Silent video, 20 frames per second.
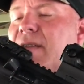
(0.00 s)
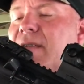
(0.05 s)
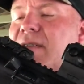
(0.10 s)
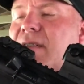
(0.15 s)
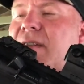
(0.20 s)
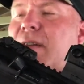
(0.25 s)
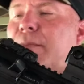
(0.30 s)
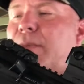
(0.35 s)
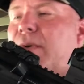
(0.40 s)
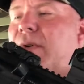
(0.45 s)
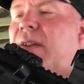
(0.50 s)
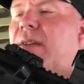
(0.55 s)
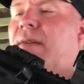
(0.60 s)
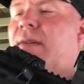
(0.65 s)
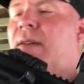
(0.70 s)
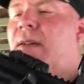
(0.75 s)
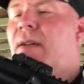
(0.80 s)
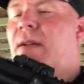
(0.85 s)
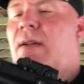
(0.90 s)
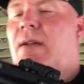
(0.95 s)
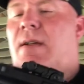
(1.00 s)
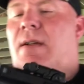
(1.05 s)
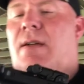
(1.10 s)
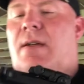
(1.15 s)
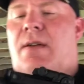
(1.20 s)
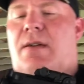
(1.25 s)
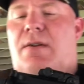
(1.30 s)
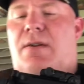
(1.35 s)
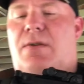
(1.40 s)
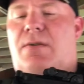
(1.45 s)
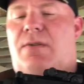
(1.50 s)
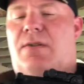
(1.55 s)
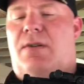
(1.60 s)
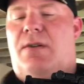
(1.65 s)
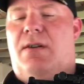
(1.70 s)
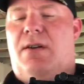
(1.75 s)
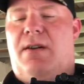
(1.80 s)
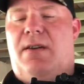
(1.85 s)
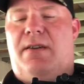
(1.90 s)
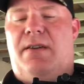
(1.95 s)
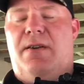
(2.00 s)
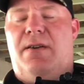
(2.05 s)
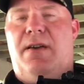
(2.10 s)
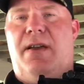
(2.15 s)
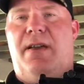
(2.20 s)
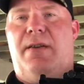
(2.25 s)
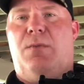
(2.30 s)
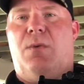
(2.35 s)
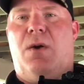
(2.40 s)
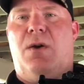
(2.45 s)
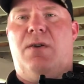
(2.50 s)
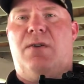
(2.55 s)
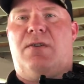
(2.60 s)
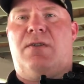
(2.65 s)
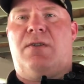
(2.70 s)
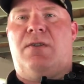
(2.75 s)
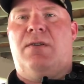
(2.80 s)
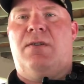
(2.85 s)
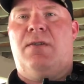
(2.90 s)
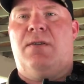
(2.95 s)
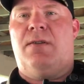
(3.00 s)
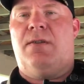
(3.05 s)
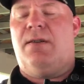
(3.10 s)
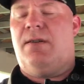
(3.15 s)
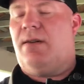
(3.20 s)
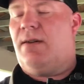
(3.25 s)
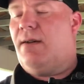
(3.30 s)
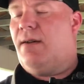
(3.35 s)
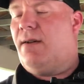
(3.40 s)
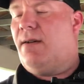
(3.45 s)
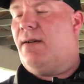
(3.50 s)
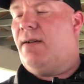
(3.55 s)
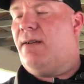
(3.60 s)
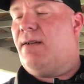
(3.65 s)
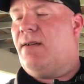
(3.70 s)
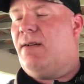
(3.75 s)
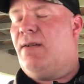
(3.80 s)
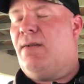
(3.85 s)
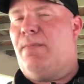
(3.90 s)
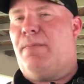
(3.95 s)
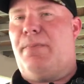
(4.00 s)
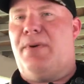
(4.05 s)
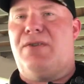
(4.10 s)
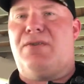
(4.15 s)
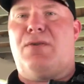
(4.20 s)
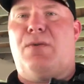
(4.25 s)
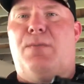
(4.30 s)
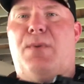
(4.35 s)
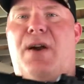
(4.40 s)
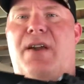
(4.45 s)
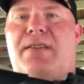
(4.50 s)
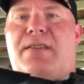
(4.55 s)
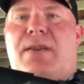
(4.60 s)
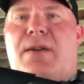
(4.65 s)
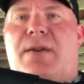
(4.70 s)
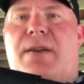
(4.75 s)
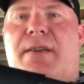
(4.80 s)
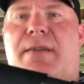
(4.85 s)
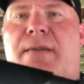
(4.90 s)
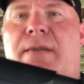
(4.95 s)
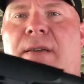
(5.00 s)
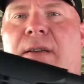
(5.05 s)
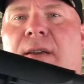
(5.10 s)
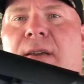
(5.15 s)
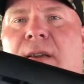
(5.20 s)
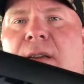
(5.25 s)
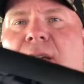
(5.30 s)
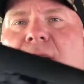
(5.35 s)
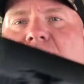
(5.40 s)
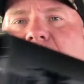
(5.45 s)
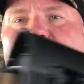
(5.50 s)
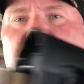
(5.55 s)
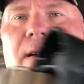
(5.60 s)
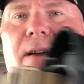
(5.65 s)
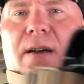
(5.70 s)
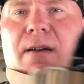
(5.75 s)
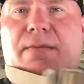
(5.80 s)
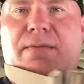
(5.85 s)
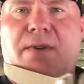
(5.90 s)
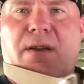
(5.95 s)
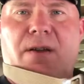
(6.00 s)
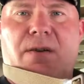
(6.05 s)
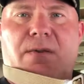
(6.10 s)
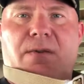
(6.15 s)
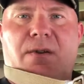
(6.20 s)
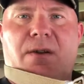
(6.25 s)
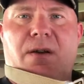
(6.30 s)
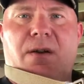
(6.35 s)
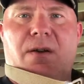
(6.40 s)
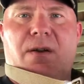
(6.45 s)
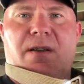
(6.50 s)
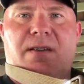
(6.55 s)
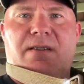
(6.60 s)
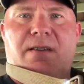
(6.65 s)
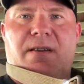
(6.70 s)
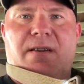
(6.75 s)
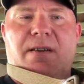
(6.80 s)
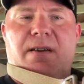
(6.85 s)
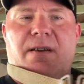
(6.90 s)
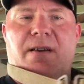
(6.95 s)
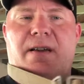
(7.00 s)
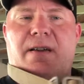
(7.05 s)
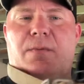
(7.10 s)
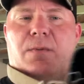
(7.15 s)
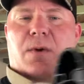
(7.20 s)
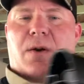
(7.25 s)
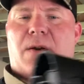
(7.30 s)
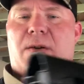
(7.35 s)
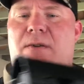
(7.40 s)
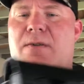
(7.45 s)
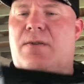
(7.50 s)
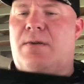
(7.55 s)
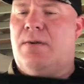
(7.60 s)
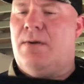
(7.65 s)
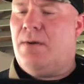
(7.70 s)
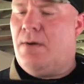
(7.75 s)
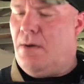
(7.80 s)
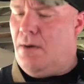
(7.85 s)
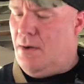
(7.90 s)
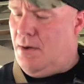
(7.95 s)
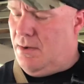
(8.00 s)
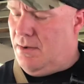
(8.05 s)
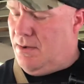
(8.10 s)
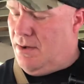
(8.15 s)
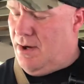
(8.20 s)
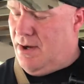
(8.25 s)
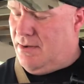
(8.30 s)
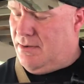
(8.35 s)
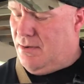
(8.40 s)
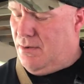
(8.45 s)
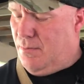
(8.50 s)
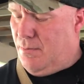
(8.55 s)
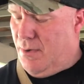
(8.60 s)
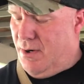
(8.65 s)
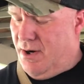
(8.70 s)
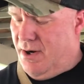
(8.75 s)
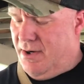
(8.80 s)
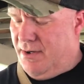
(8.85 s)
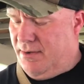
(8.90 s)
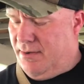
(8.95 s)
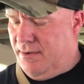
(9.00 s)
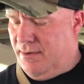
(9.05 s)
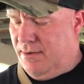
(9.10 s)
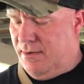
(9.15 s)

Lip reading: stippled it using a Gearhead Works pistol brace on it. If y'all don't know, that's the Gearhead Works. It's a nice little brace.